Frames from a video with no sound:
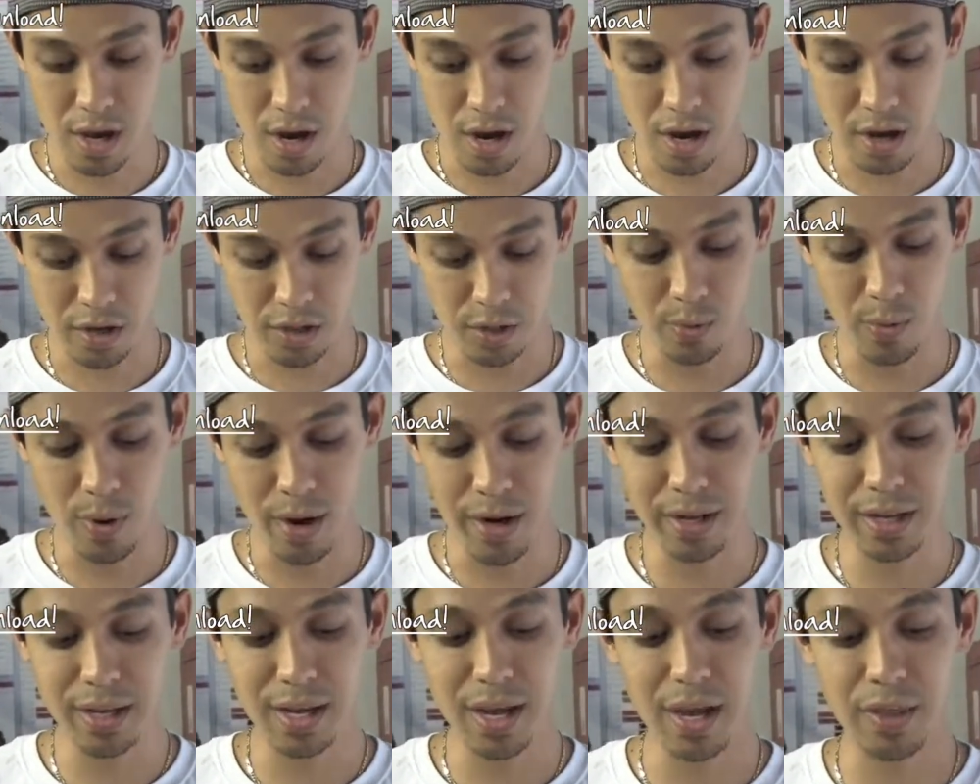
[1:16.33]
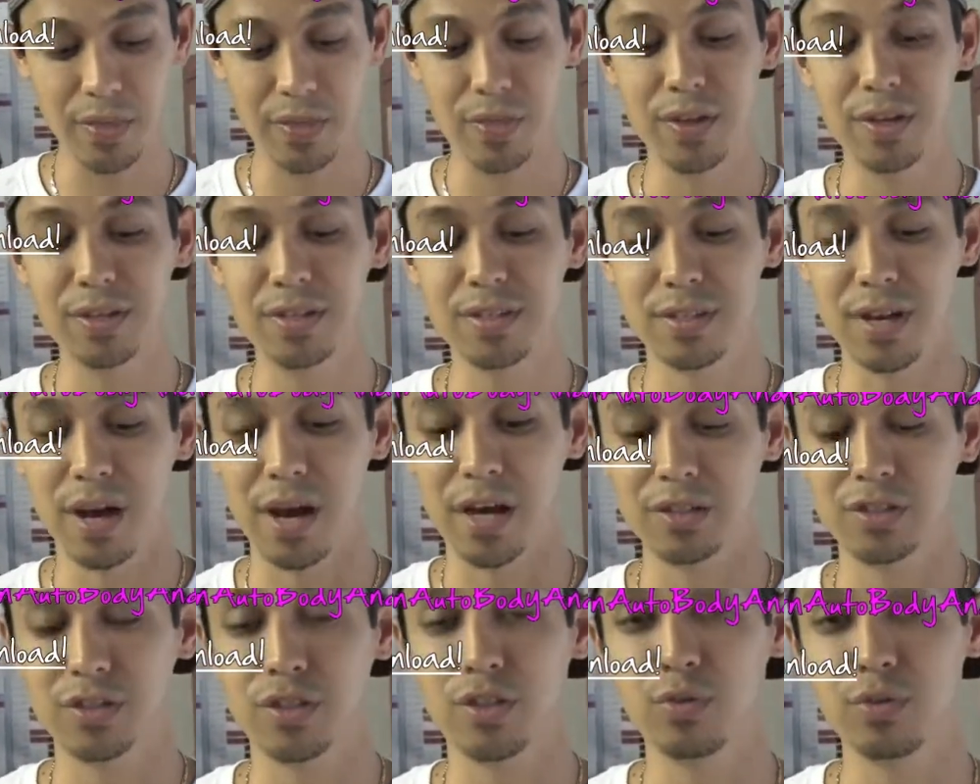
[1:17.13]
uh, you want to get this
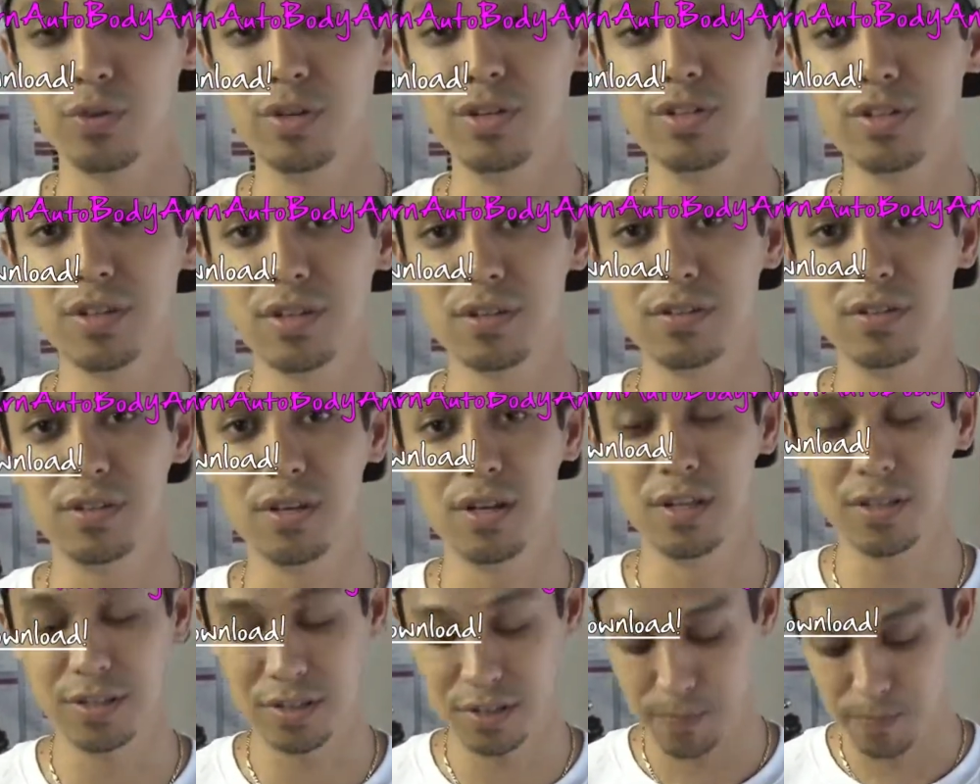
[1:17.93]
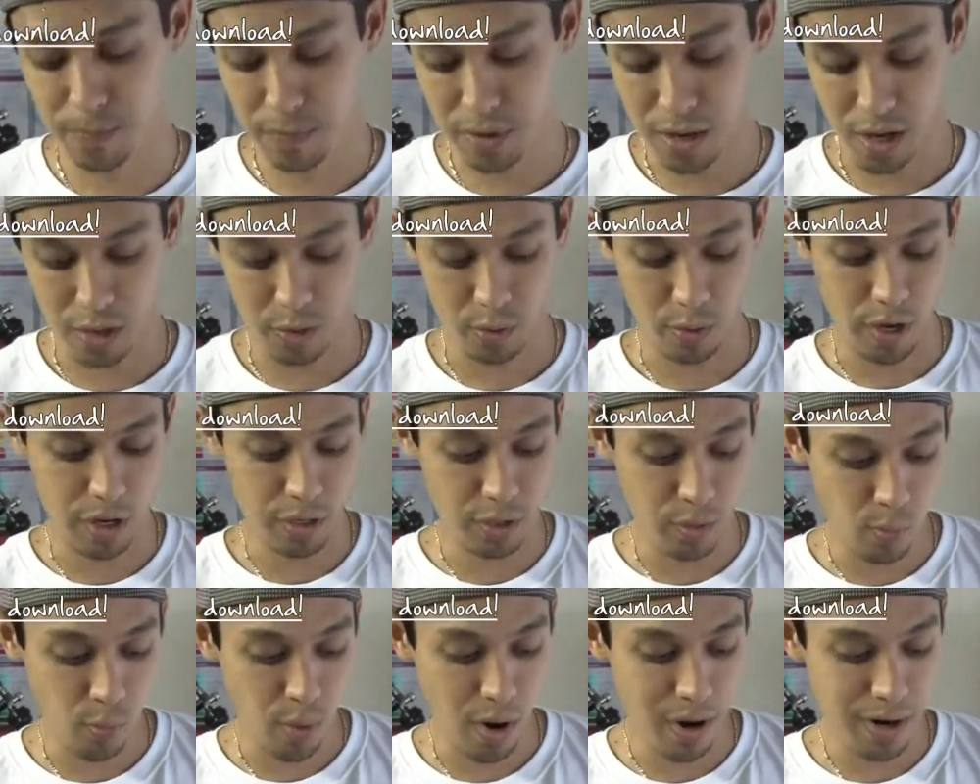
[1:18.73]
size, a 3 16
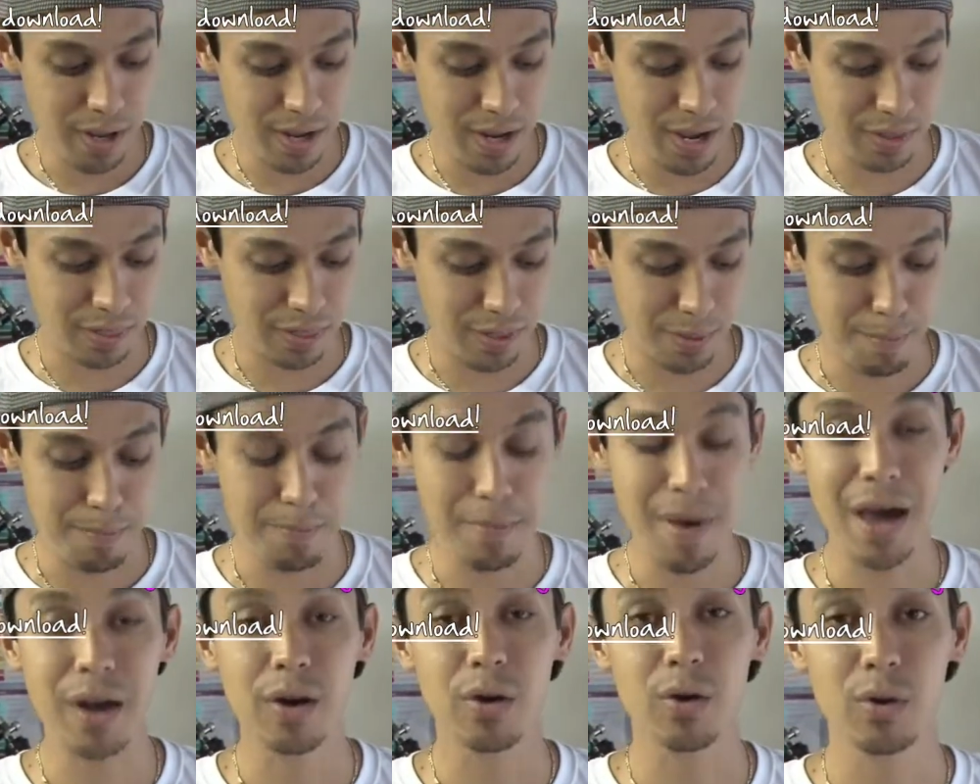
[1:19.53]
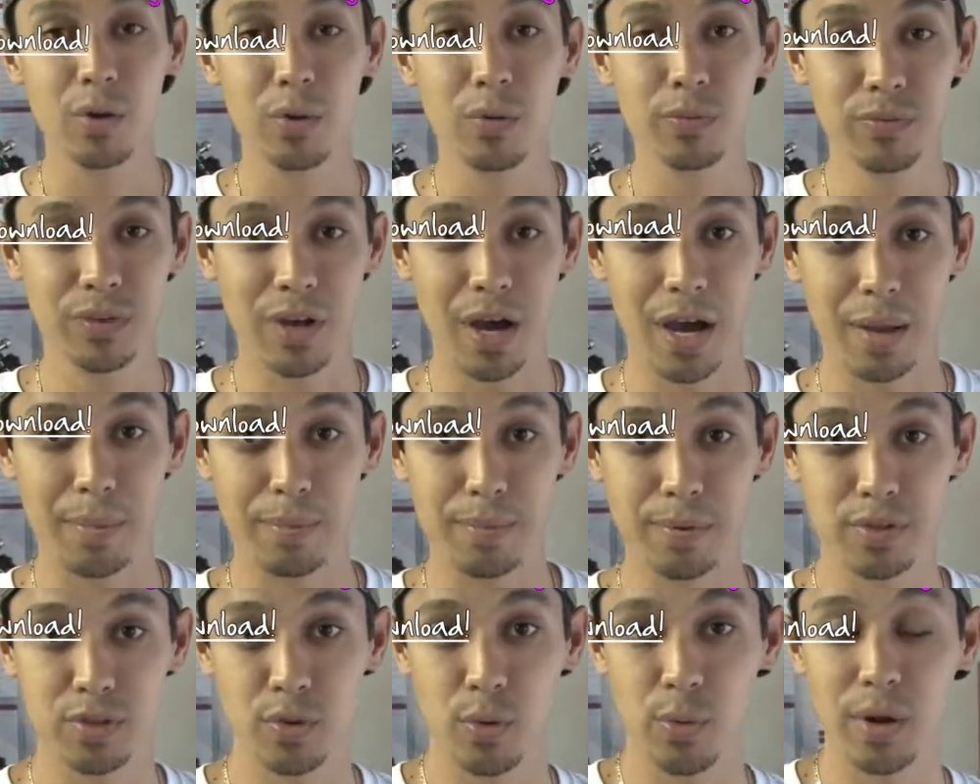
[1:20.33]
and you want to get the metal type
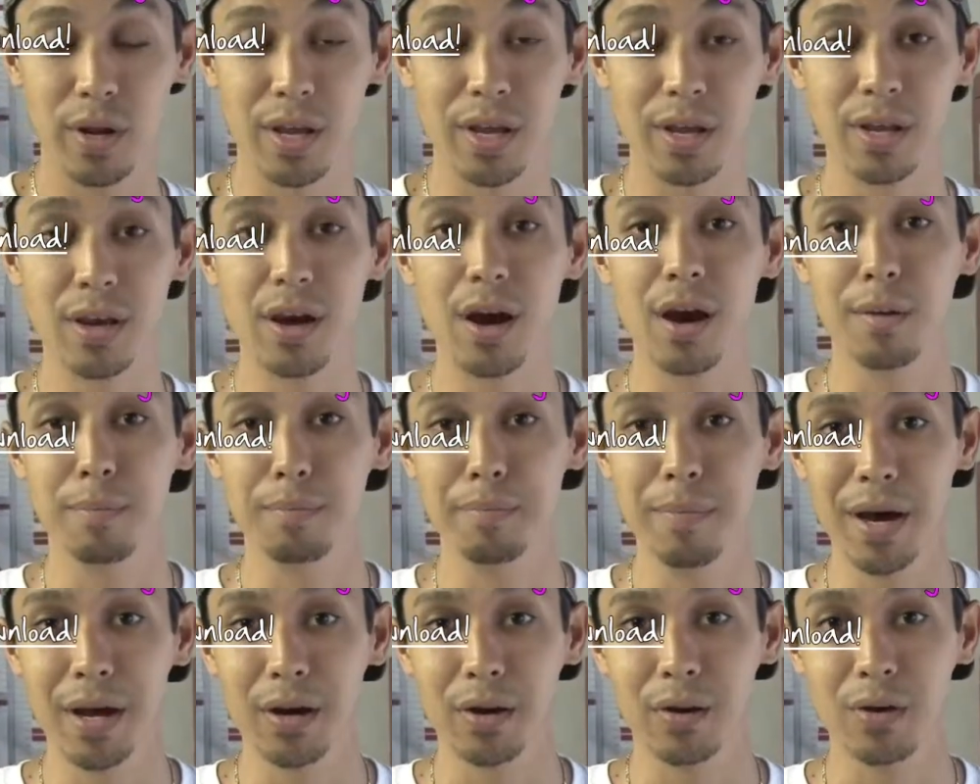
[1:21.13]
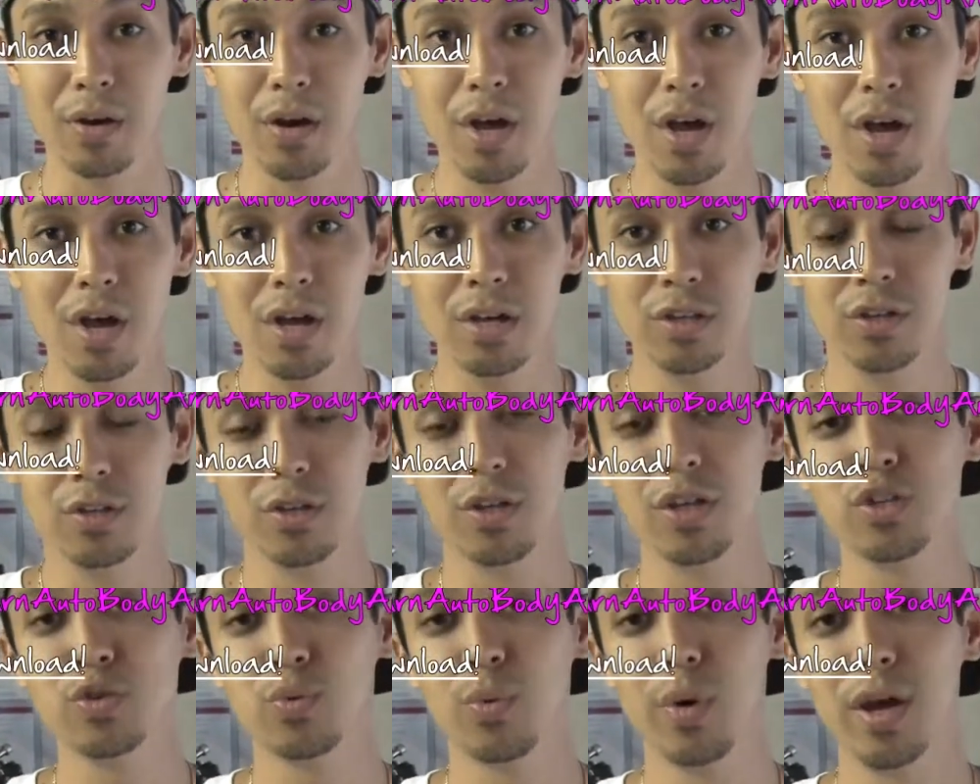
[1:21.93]
so it can cut metal. So
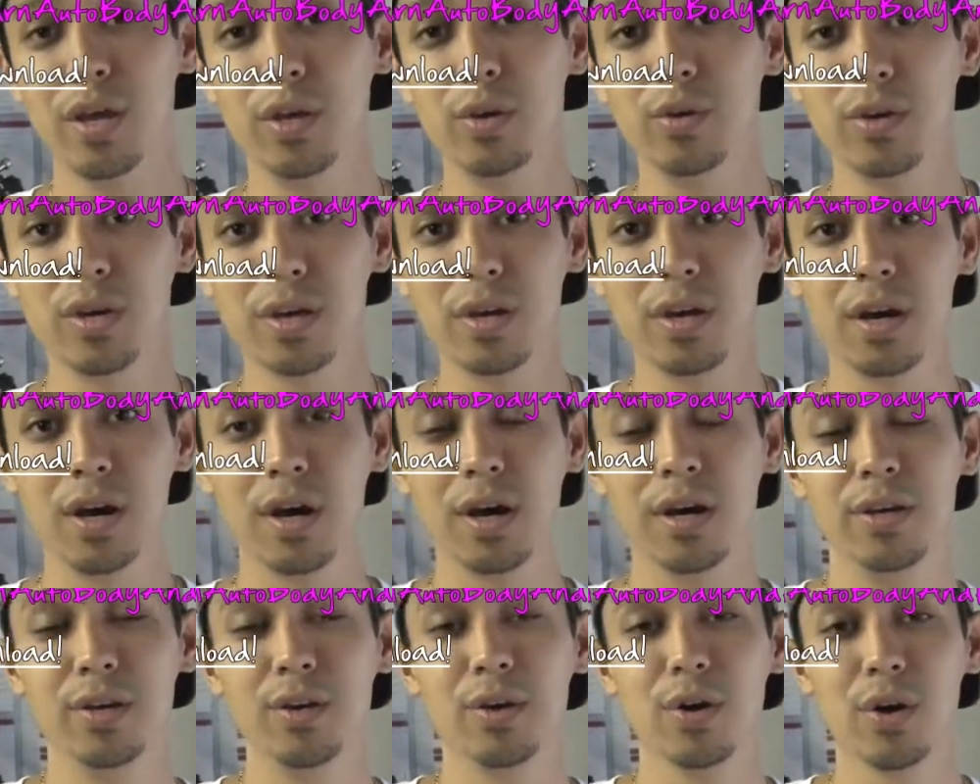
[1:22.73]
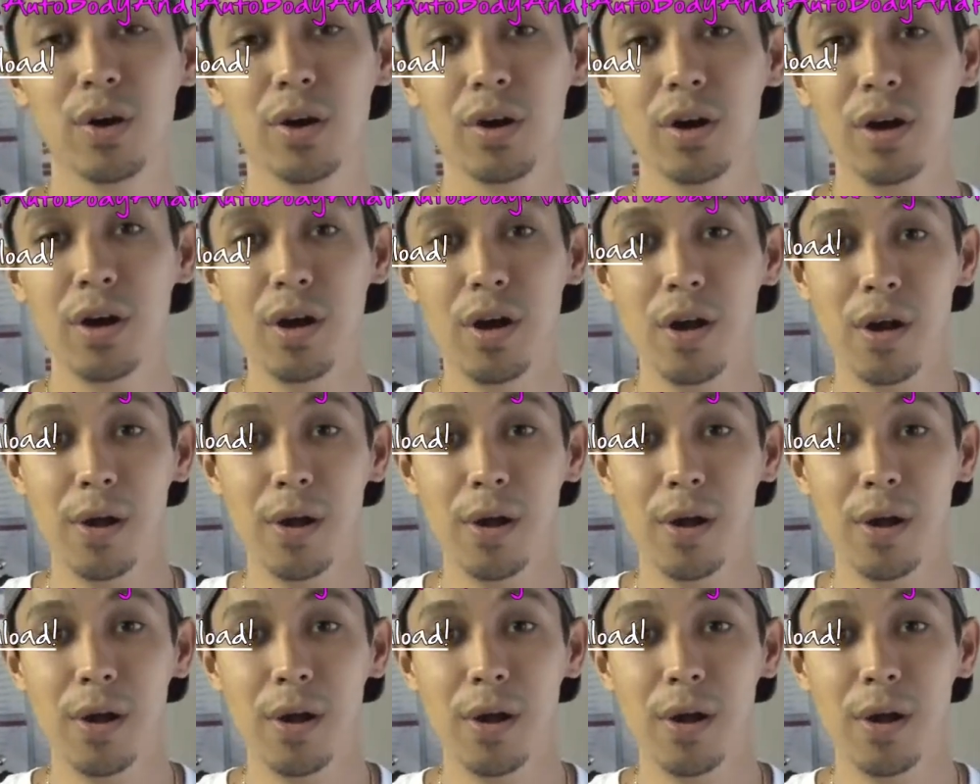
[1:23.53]
this way you can cut your